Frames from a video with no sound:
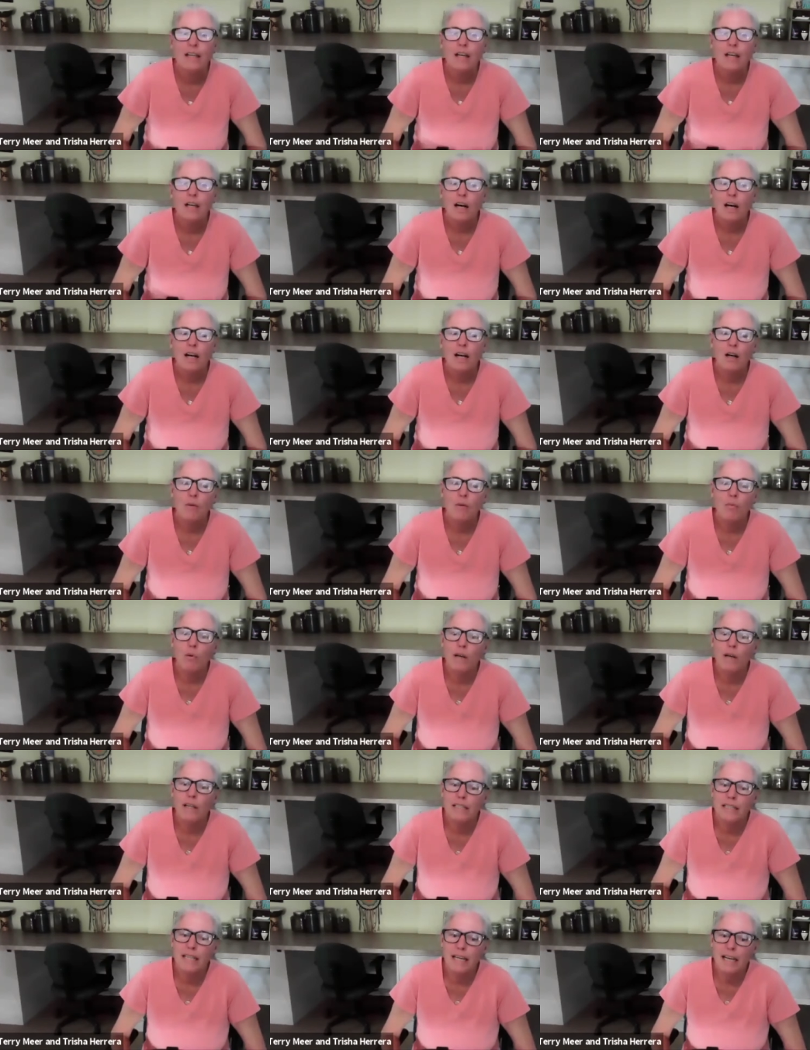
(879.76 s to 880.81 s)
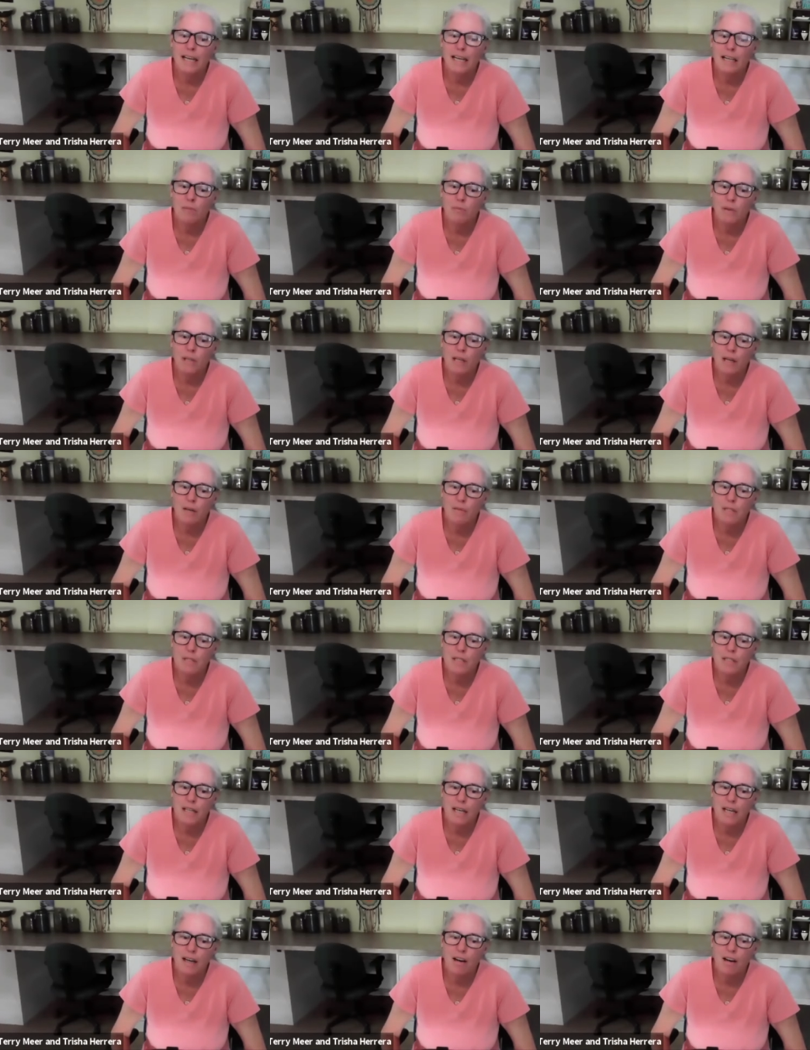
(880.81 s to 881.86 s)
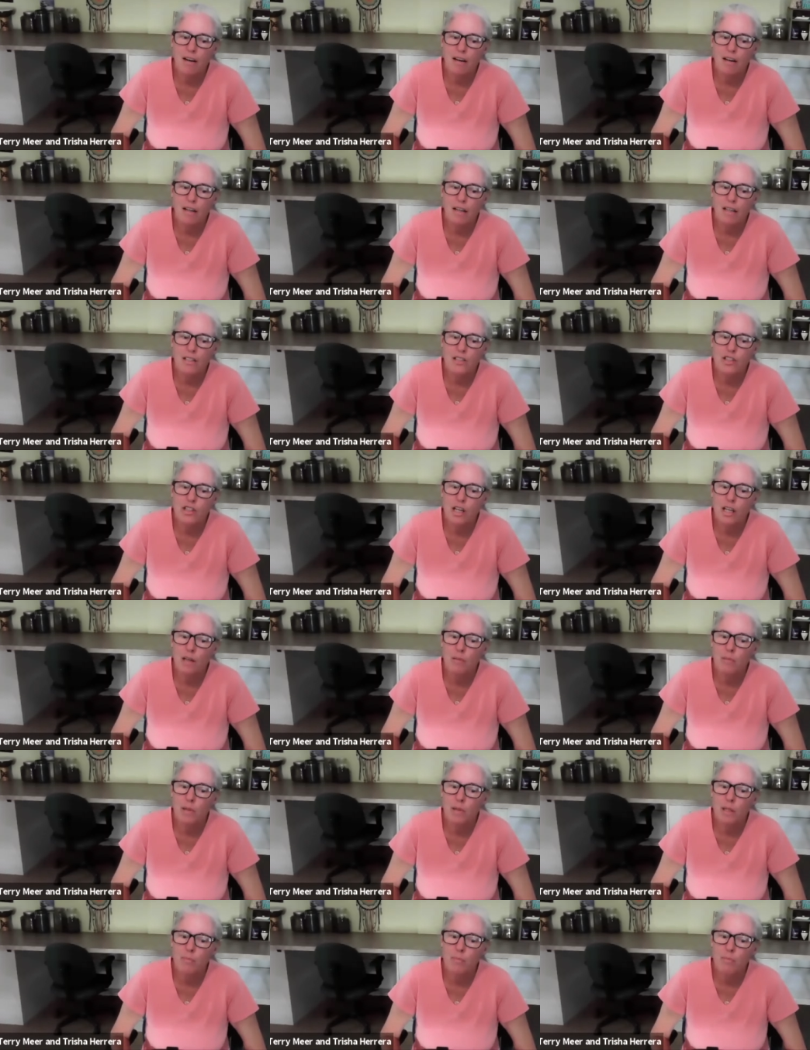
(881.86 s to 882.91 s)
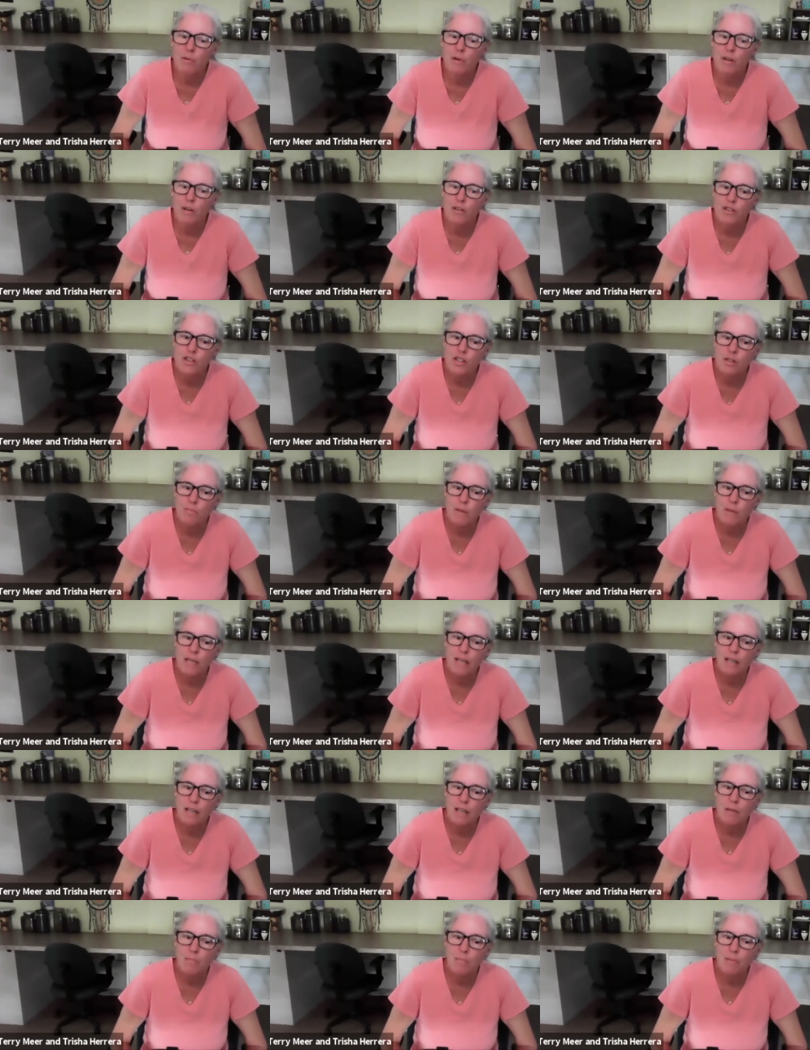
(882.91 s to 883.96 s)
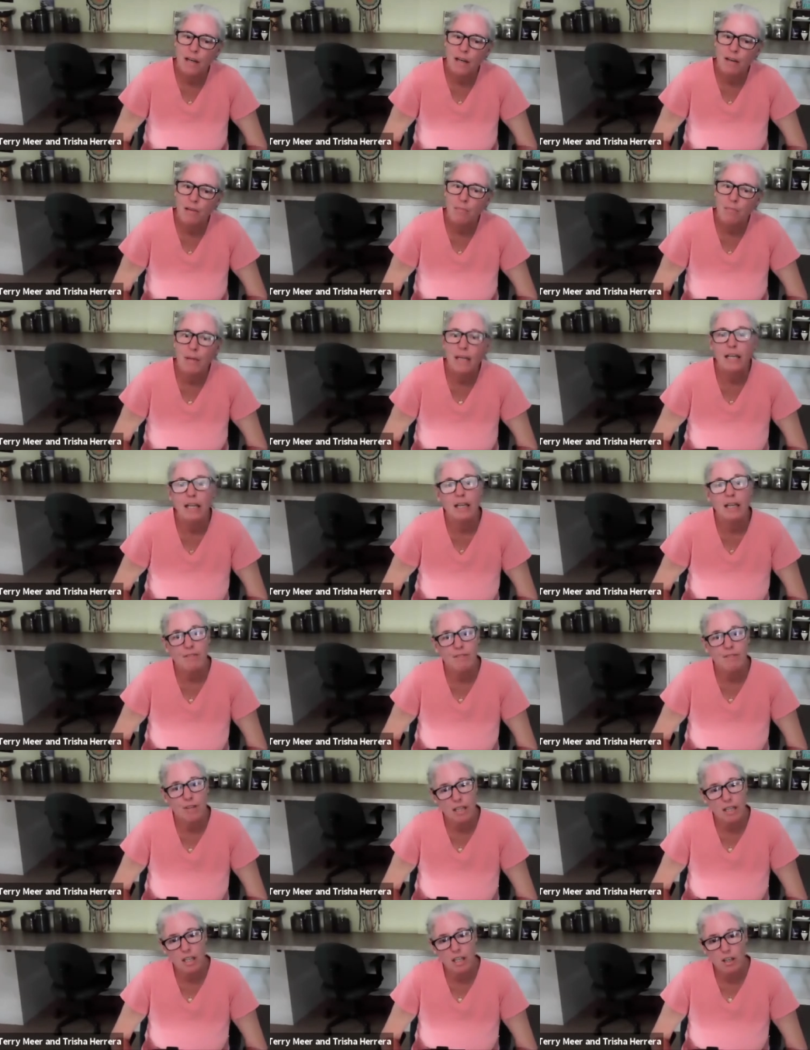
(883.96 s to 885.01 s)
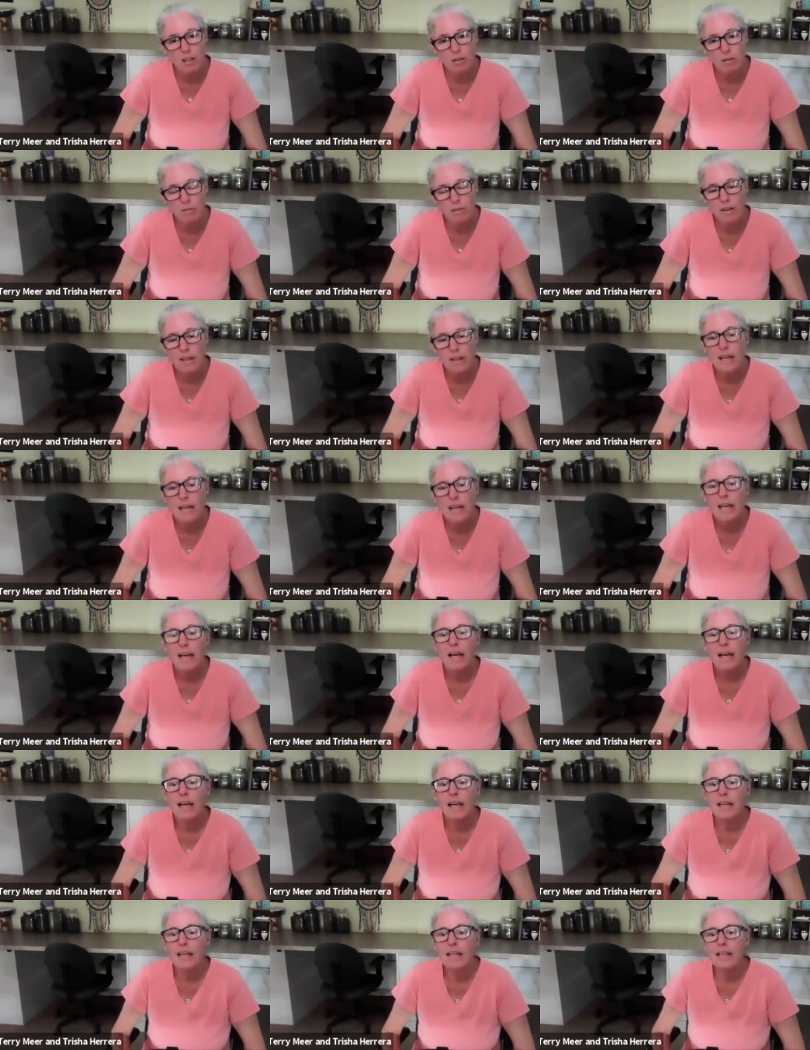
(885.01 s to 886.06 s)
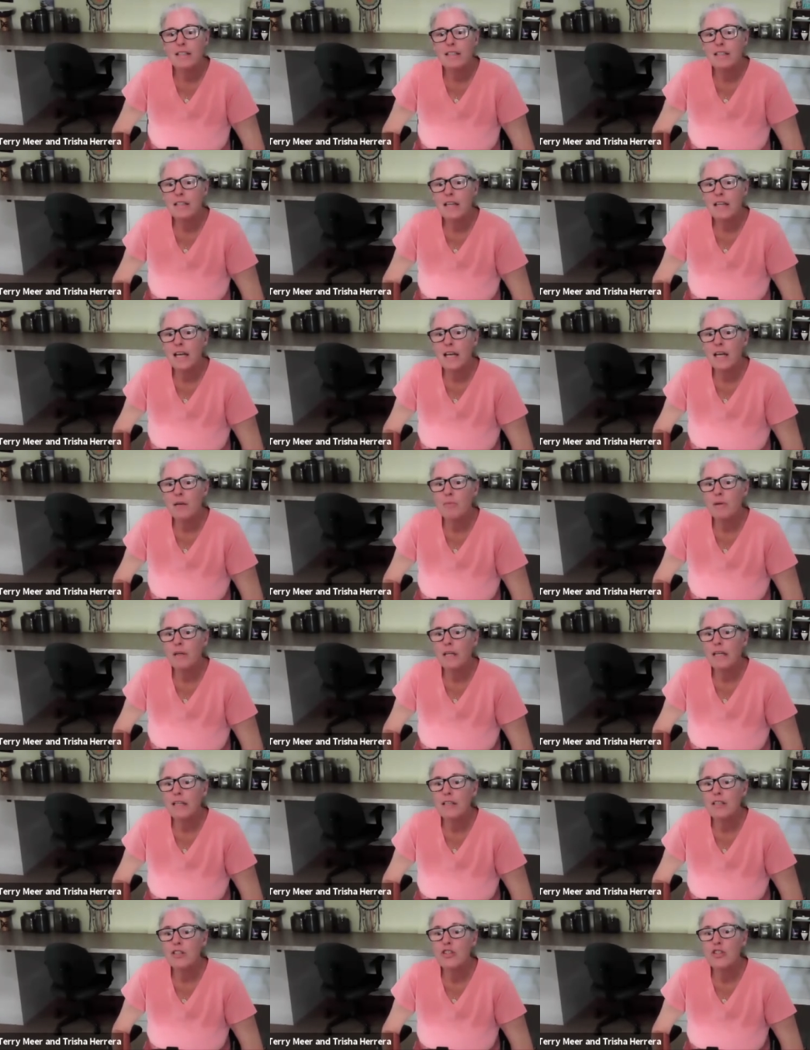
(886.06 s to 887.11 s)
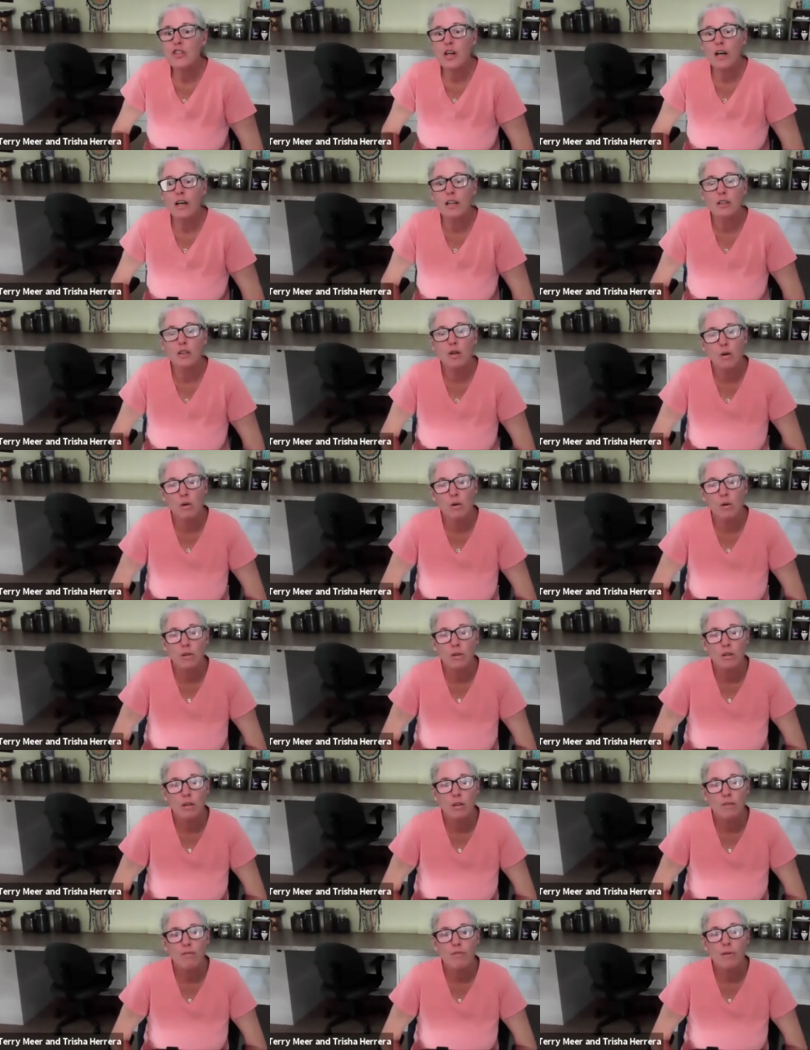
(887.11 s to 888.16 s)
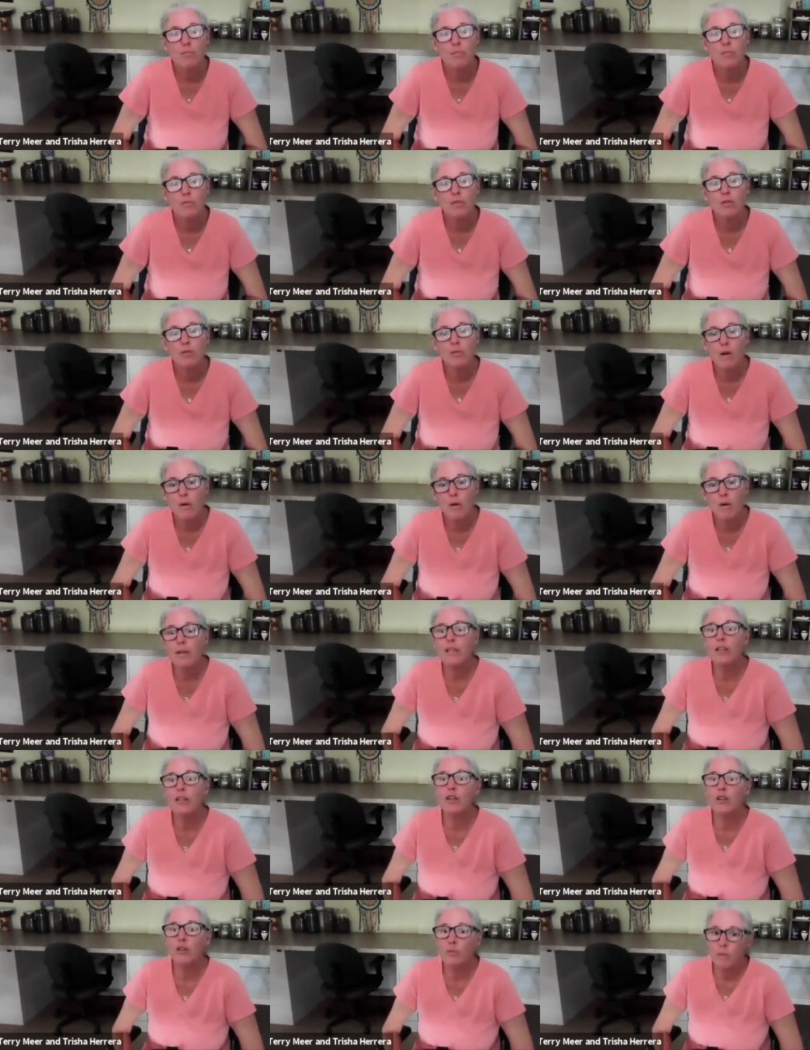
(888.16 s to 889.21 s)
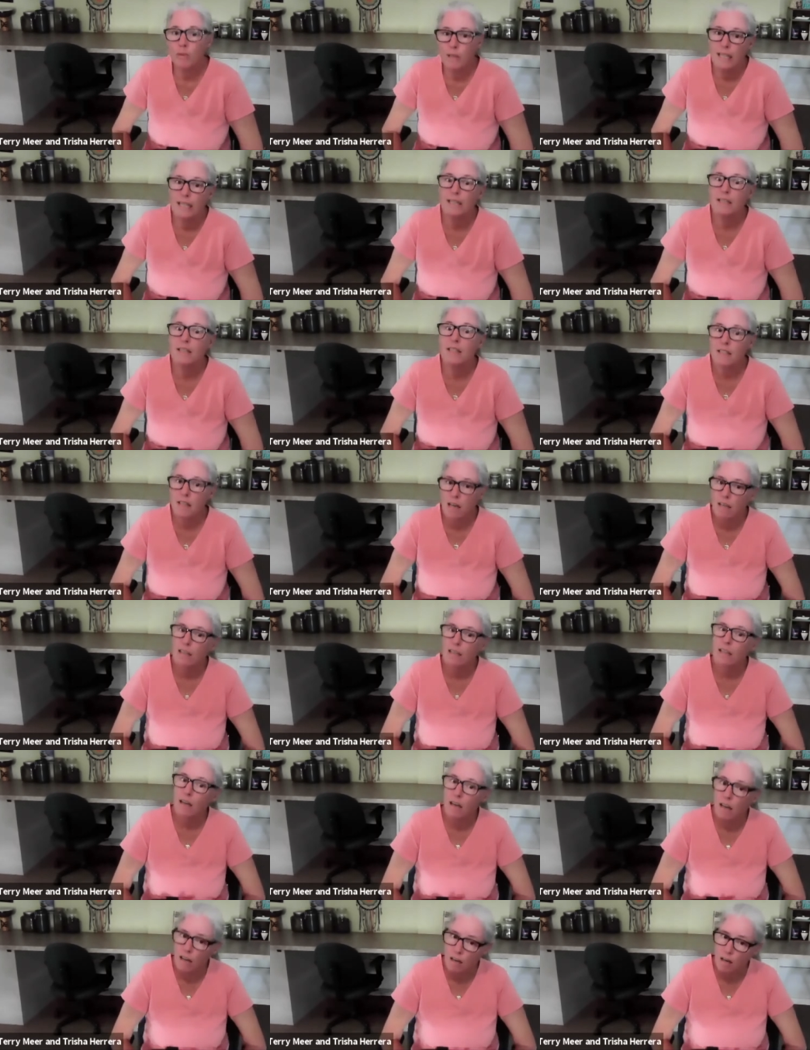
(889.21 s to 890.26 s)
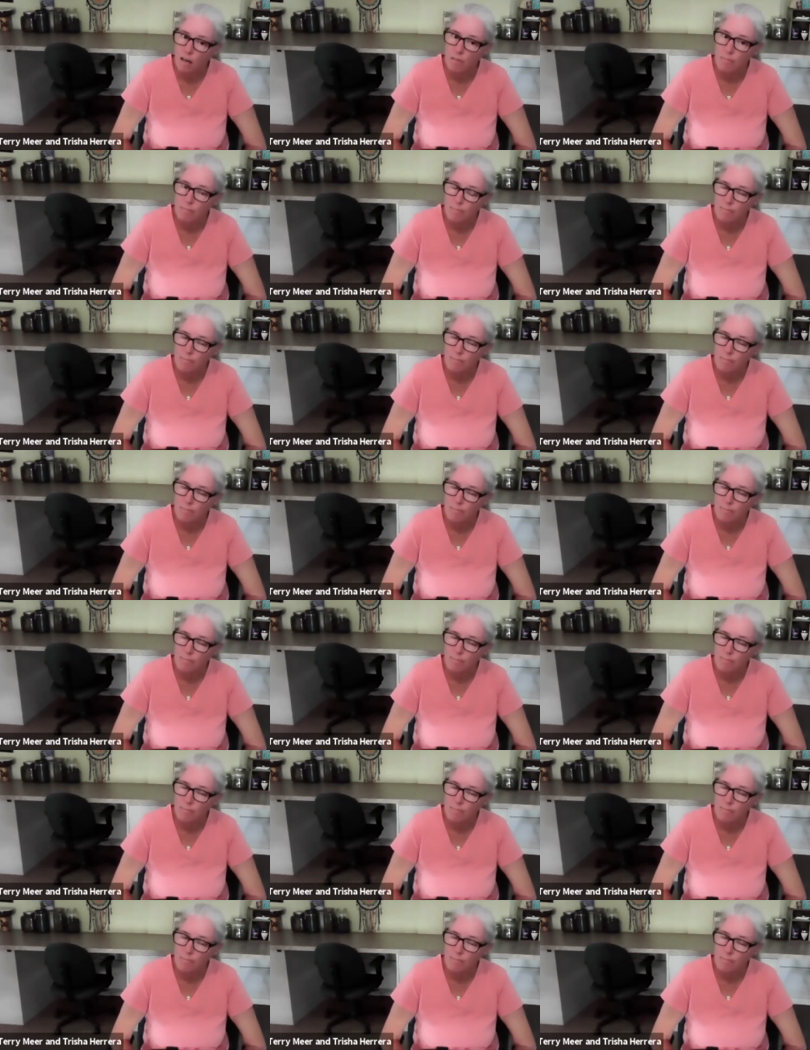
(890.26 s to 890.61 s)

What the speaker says: One day when I was there, a gentleman approached me about making a video, and his name is John Kohler from growingyourgreens.com.